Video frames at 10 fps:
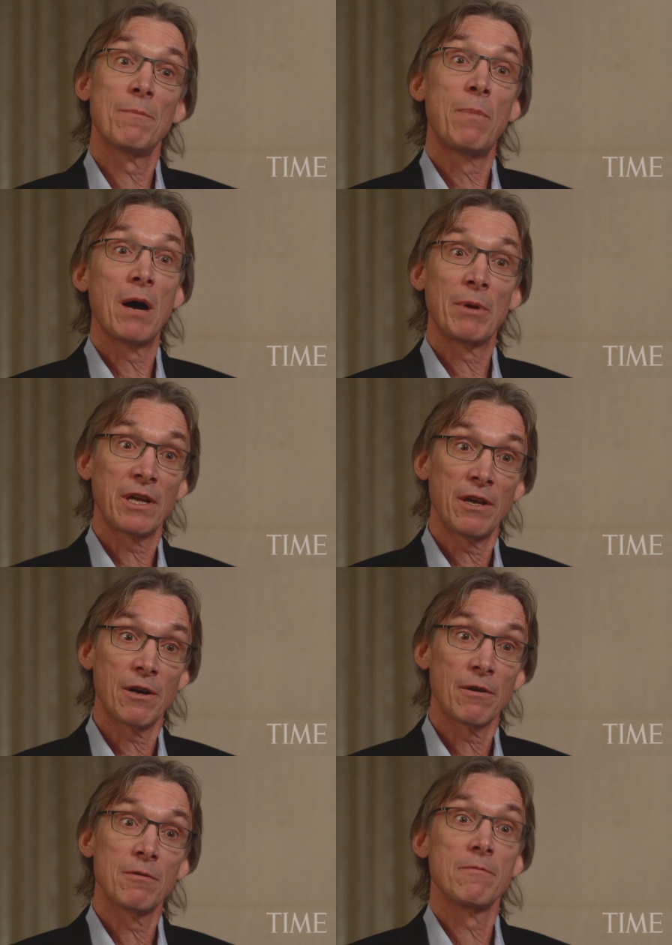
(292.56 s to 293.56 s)

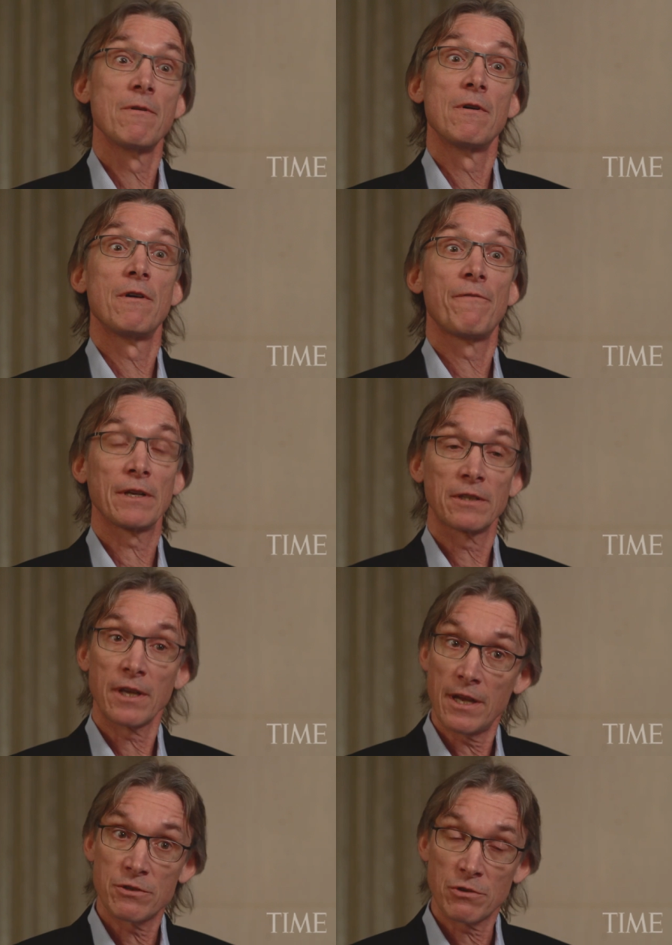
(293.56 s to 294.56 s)
Obamacare affect
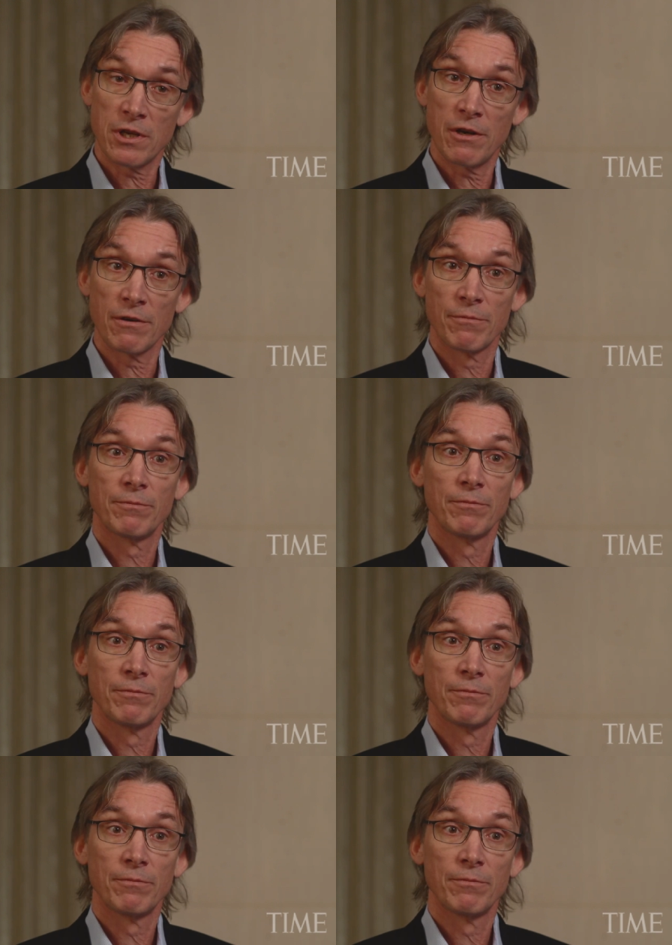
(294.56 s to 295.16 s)
cancer care?